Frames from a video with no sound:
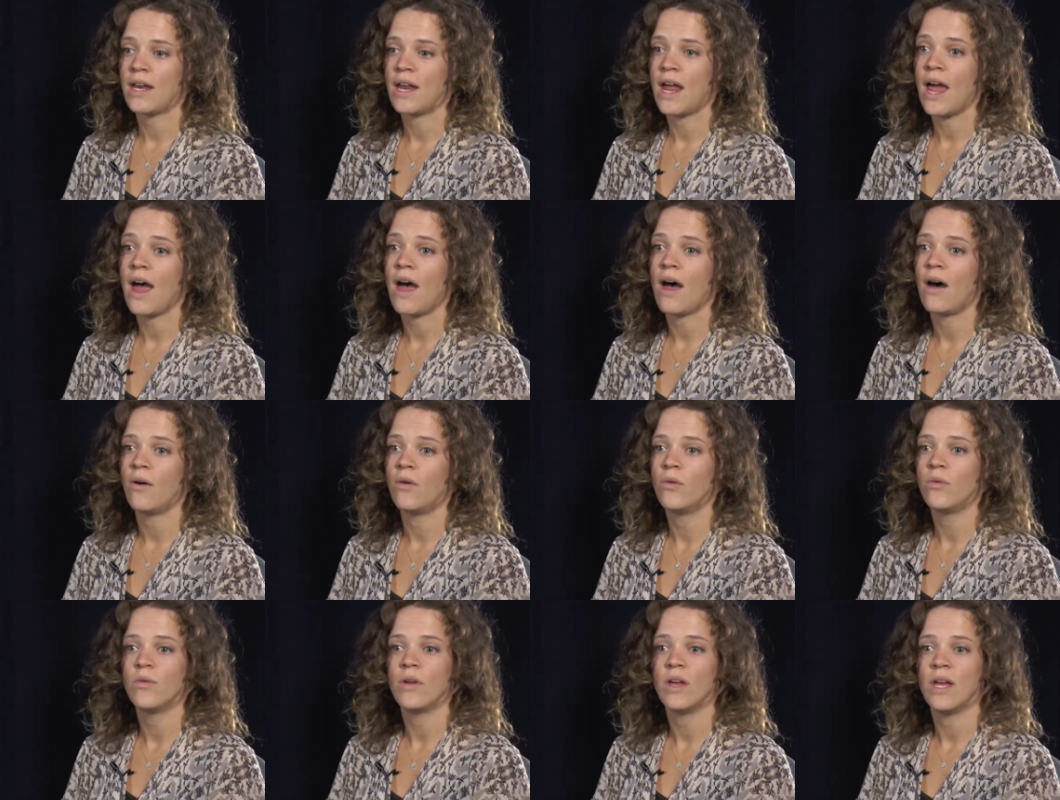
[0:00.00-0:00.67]

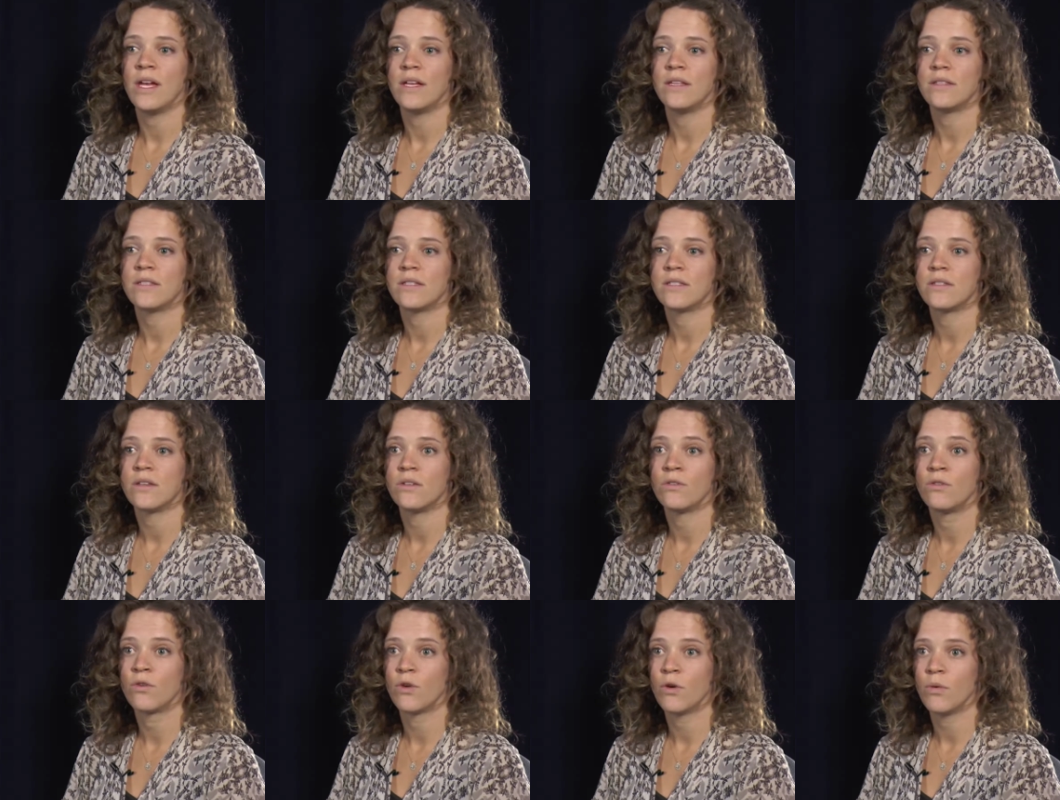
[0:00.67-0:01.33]
now, it's
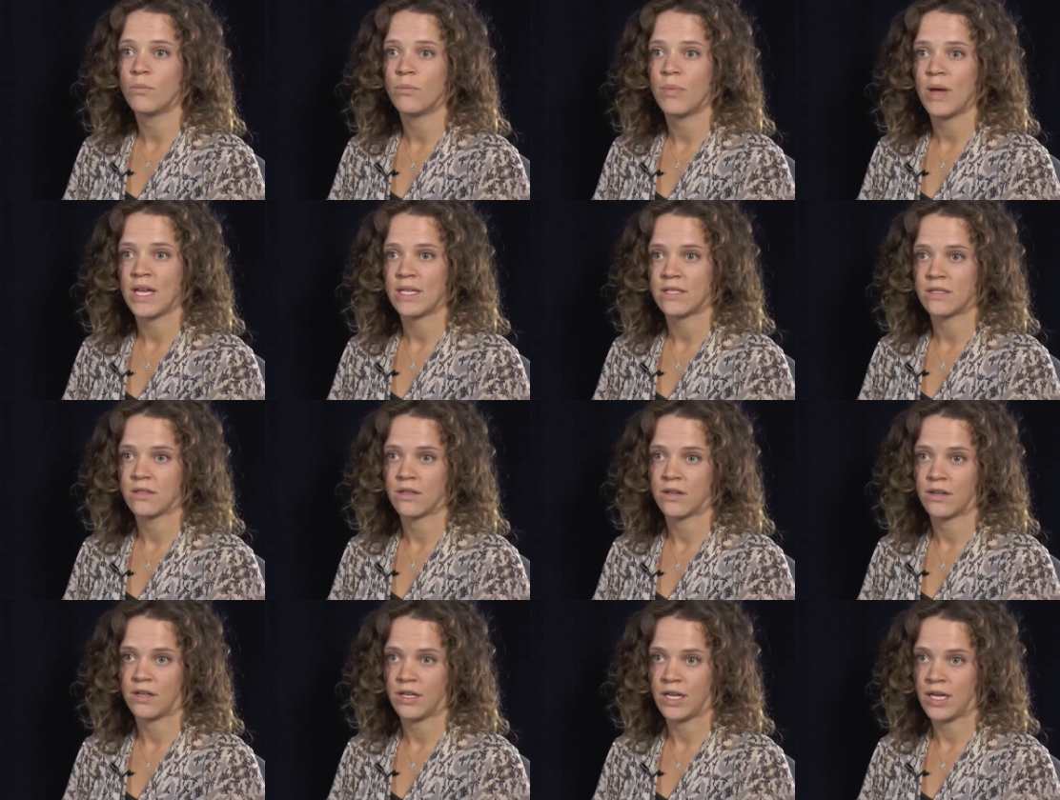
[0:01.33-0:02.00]

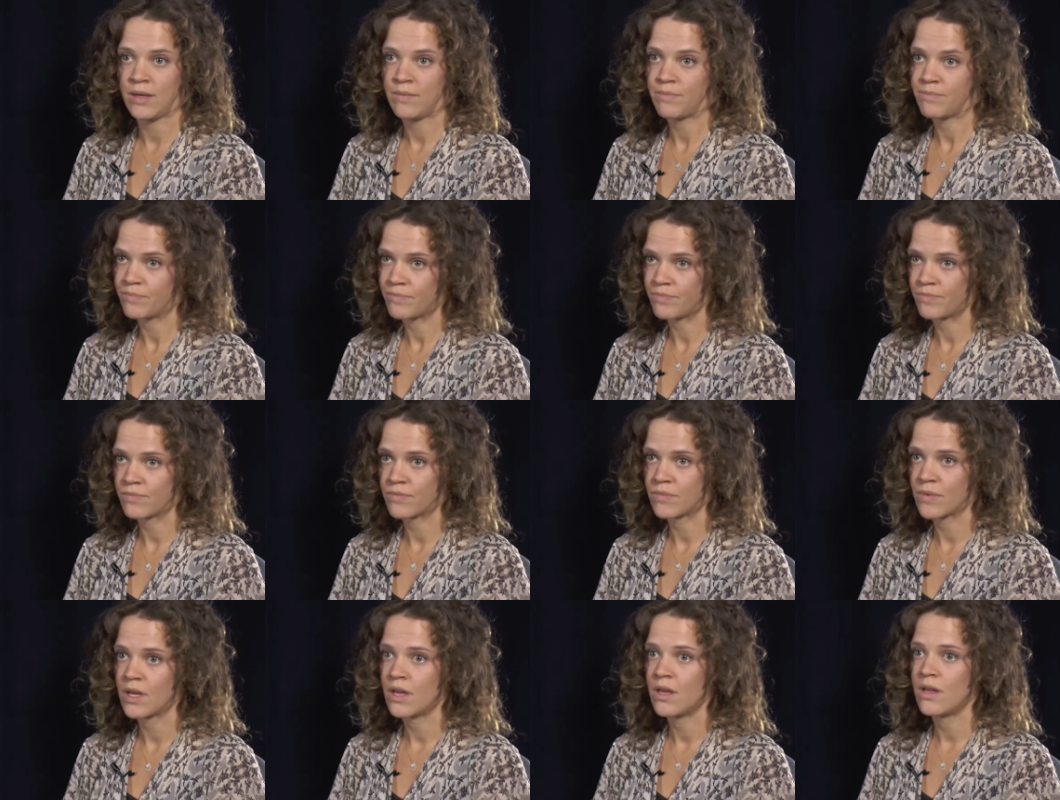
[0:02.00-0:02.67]
group-based learning.
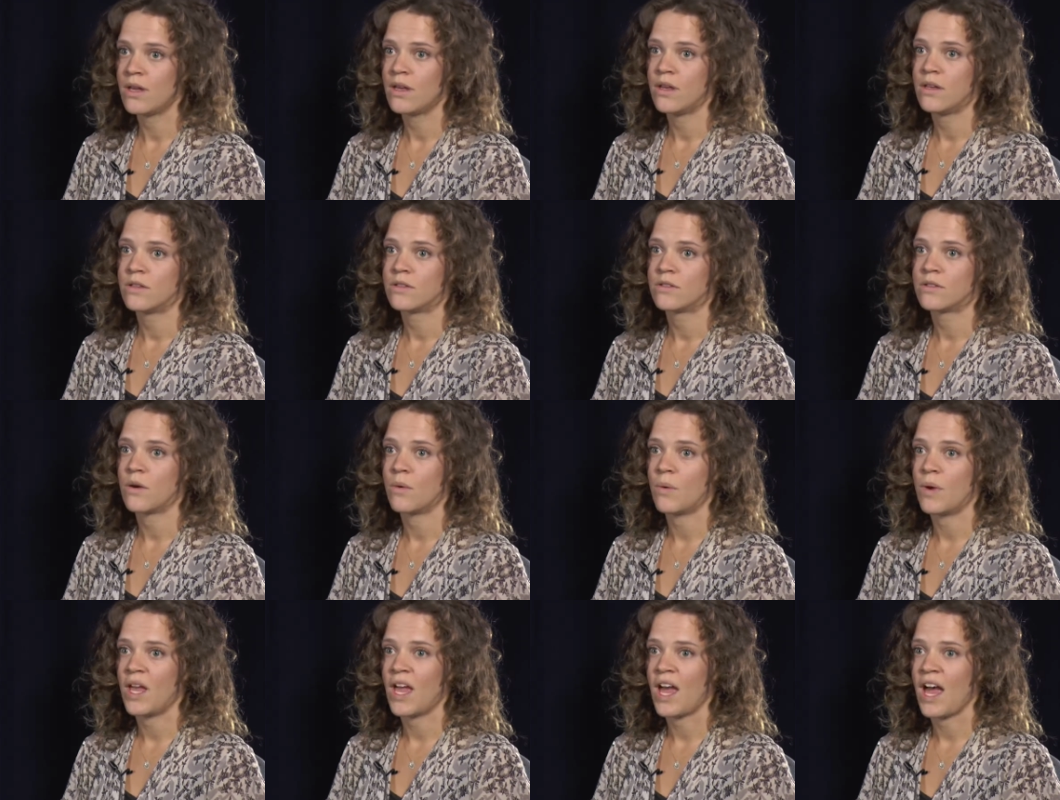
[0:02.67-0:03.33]

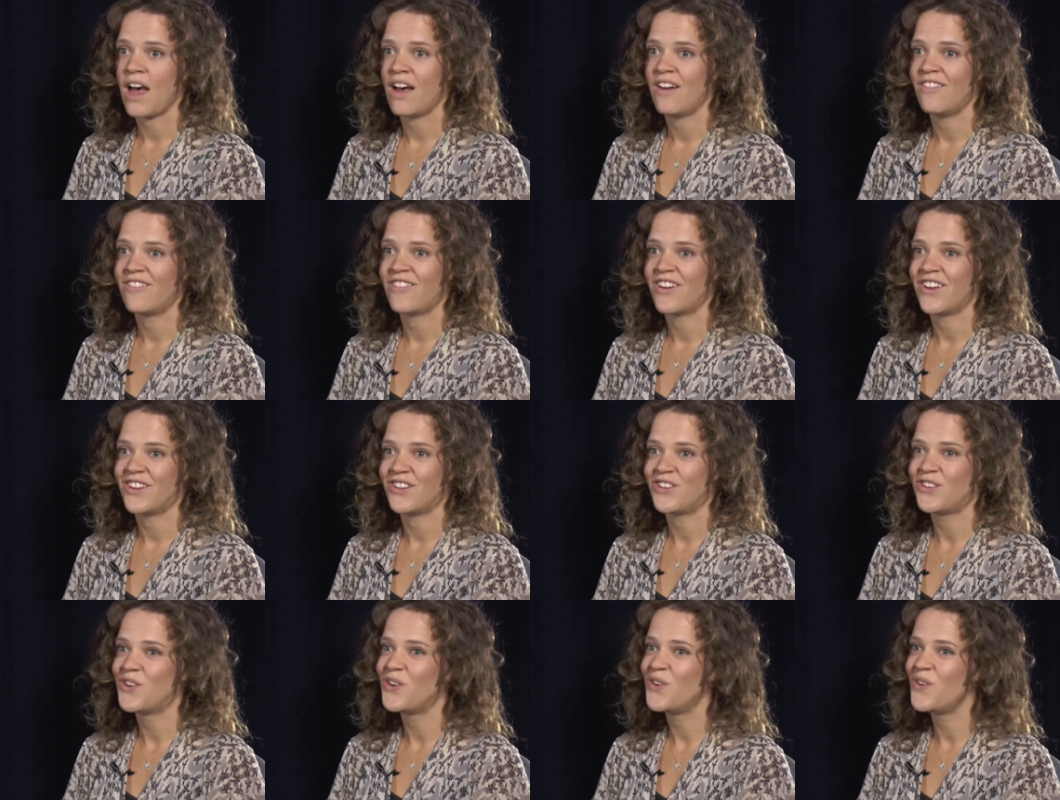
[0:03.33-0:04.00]
So we have
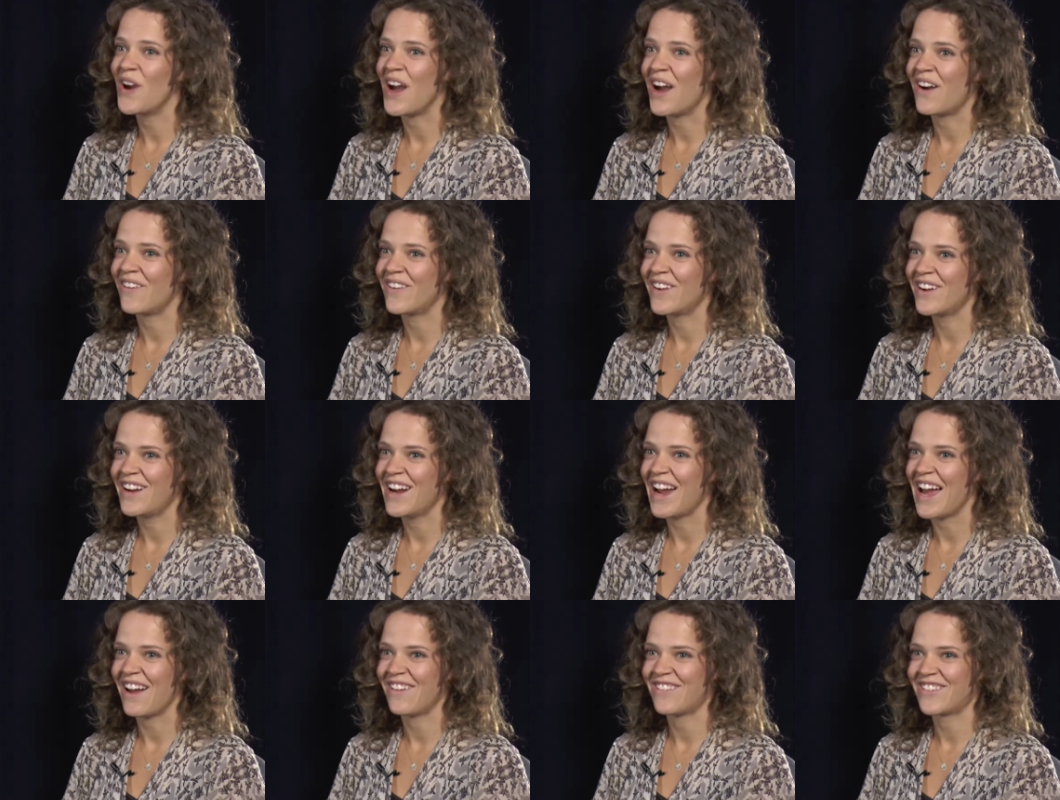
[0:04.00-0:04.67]
a
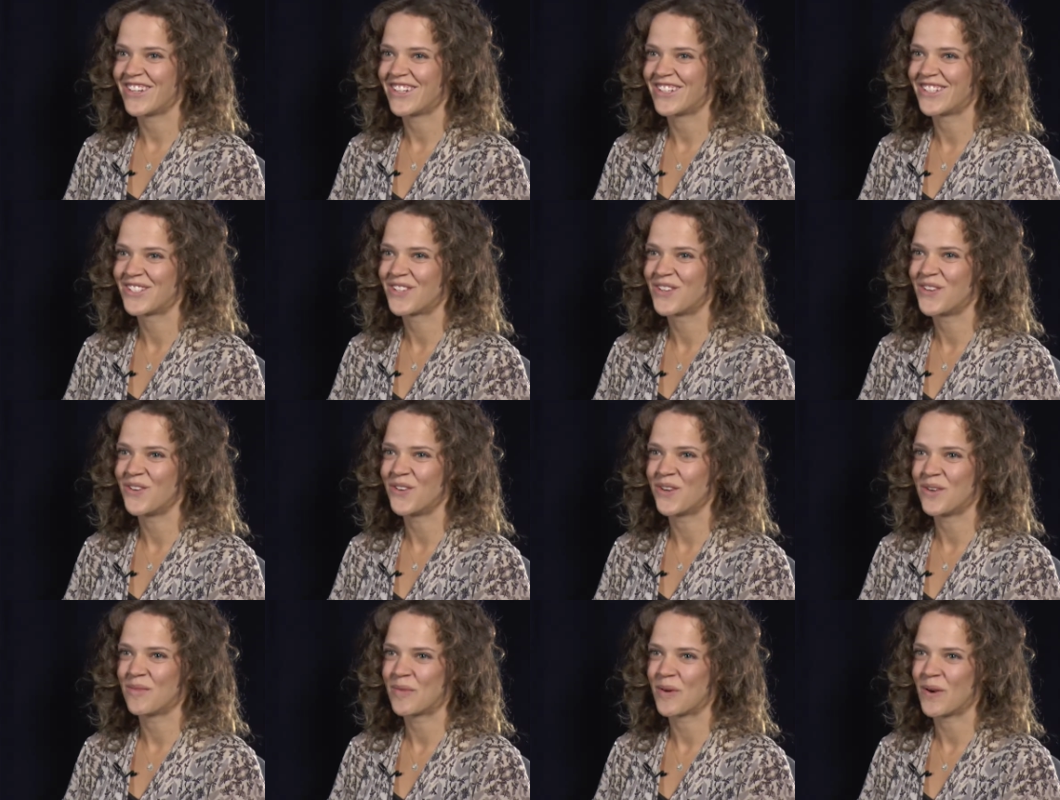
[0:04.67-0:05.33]
2-hour
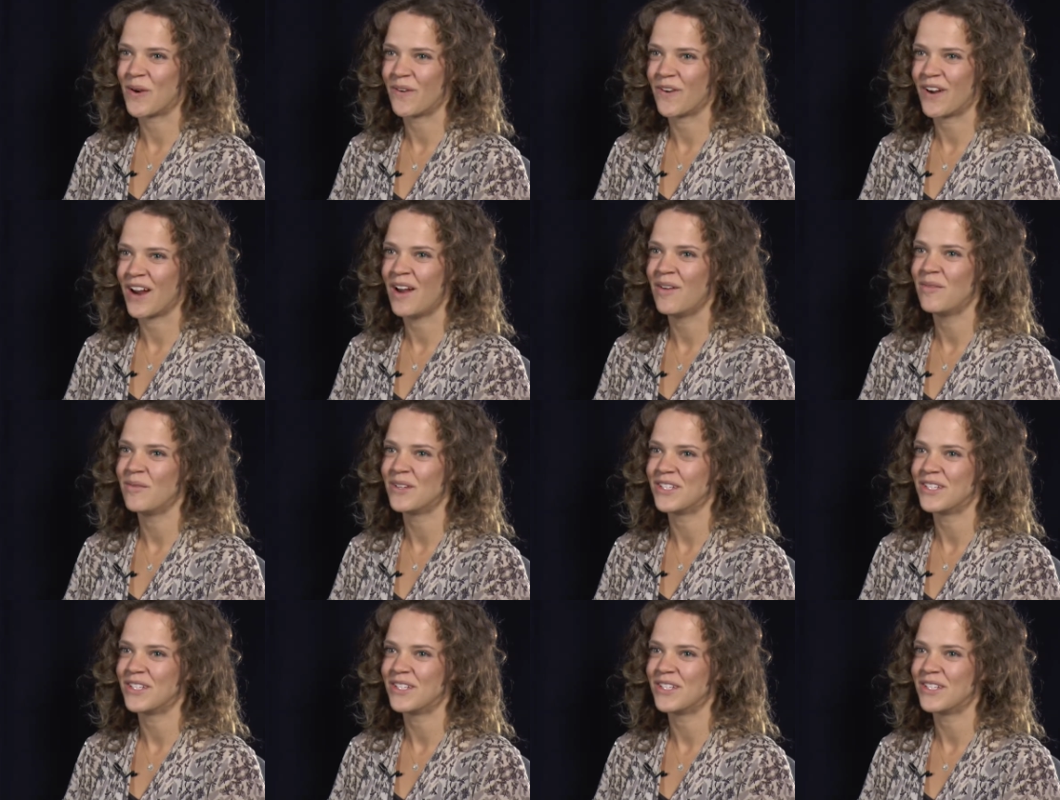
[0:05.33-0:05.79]
after-school program,